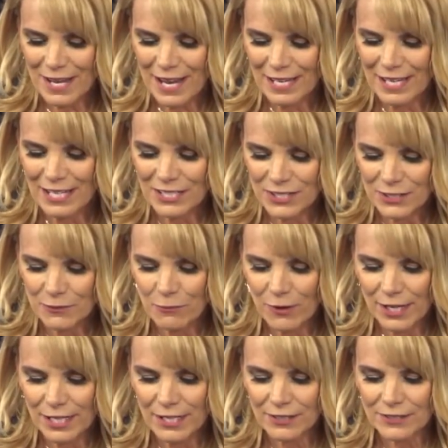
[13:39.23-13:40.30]
And I just
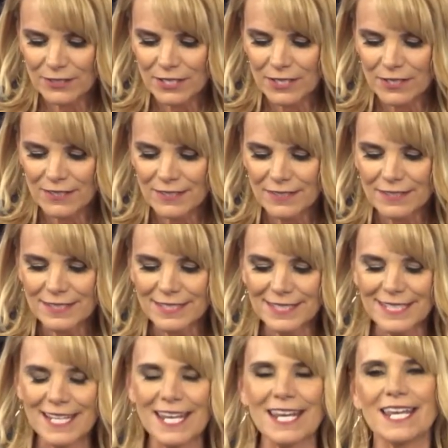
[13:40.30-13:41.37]
want you to
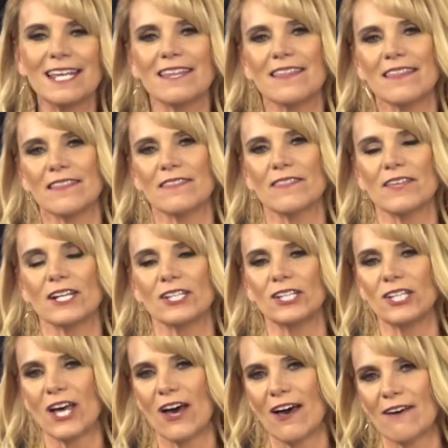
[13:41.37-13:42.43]
see the
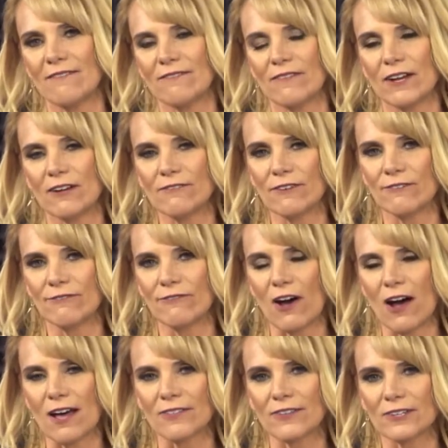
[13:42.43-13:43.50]
love of a
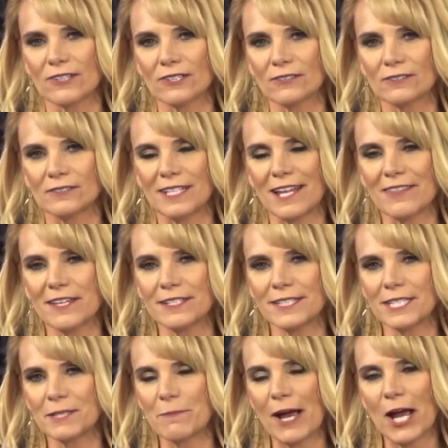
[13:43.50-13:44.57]
father. Now, this
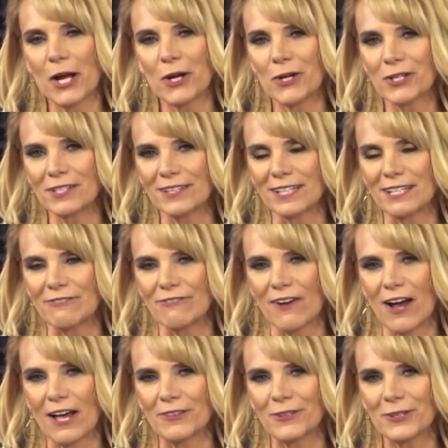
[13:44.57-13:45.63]
is my earthly
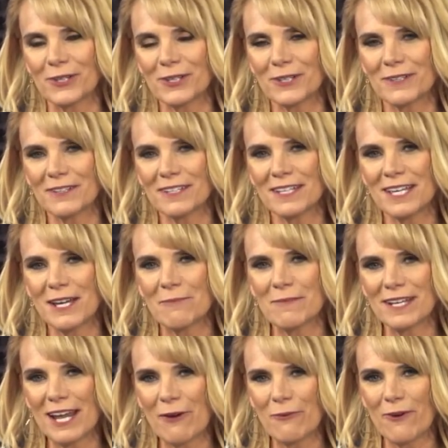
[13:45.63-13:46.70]
father,
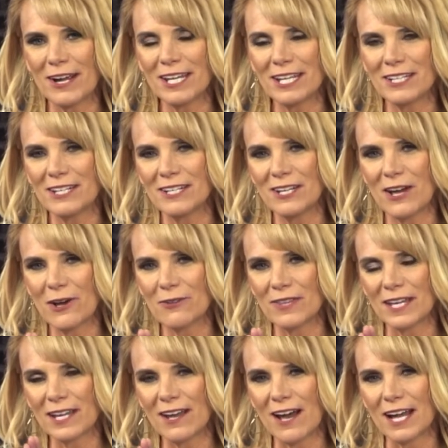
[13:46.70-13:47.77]
but I want you to know
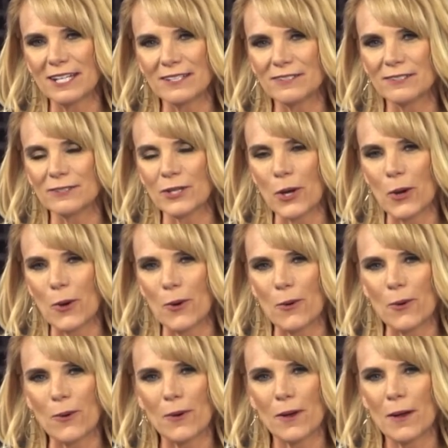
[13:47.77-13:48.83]
that God is
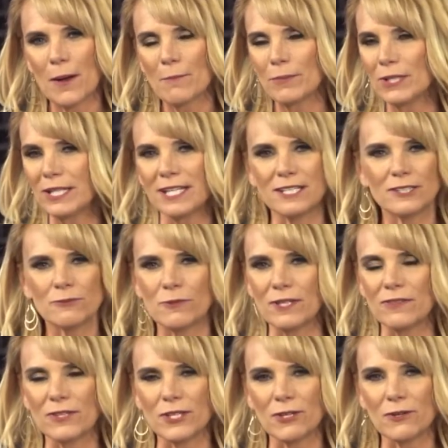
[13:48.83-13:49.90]
so pleased
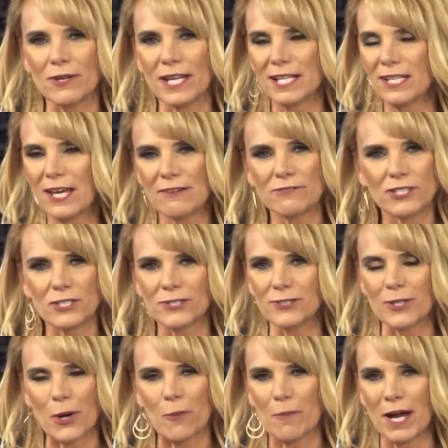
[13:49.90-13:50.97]
with you. He loves you
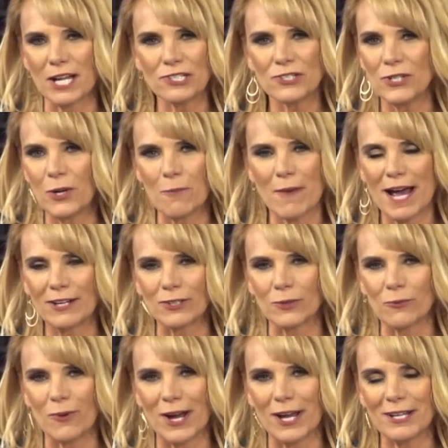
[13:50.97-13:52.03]
so much, no
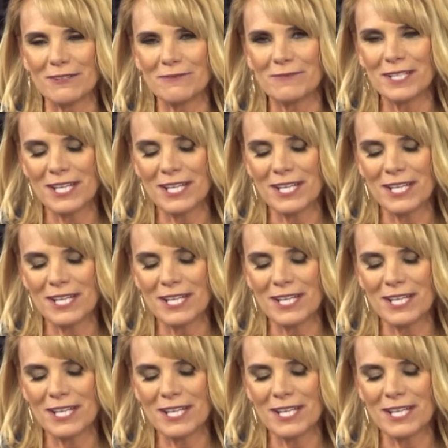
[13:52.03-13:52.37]
matter what.